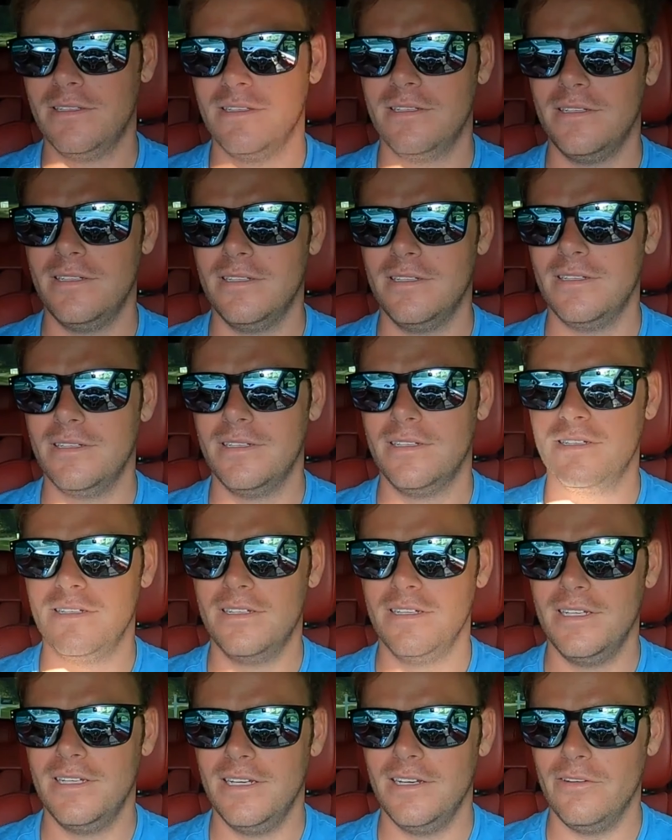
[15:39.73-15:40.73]
the
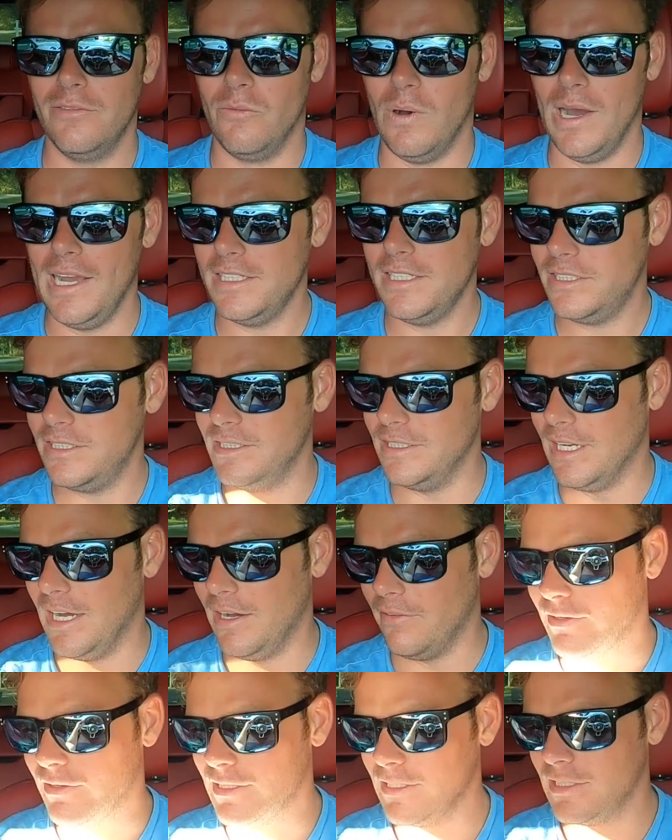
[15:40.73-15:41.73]
Burmester is probably the way to
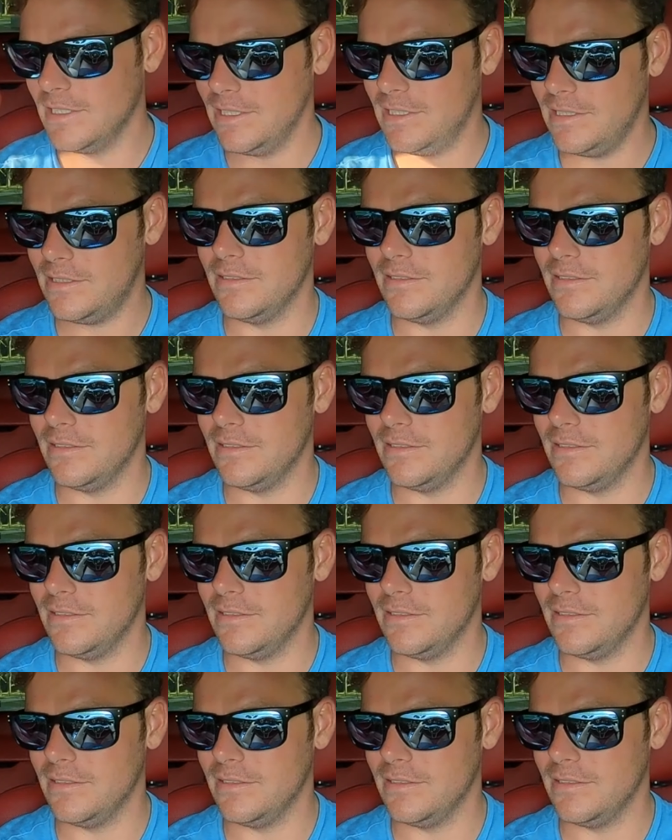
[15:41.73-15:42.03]
go for you.